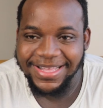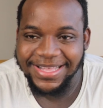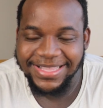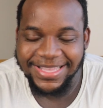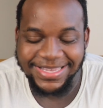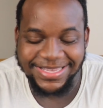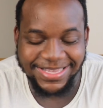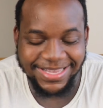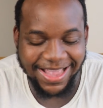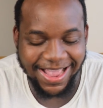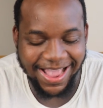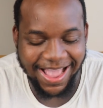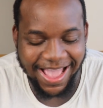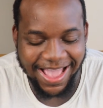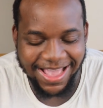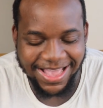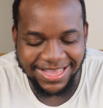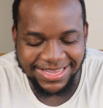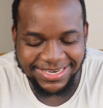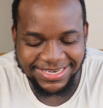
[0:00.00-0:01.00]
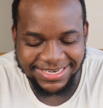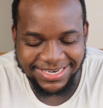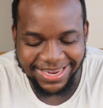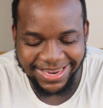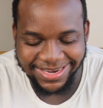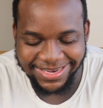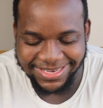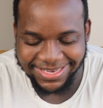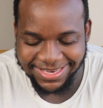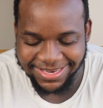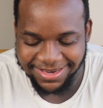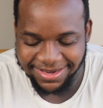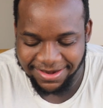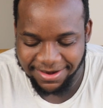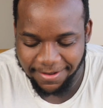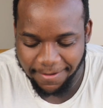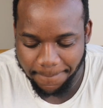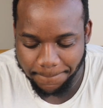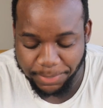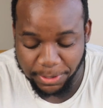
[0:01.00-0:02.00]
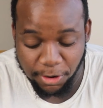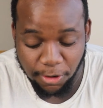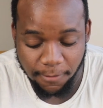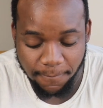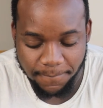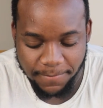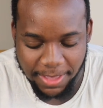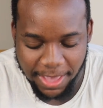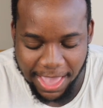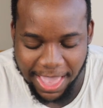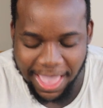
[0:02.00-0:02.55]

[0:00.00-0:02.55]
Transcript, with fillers: This nigga got his shit. Boom.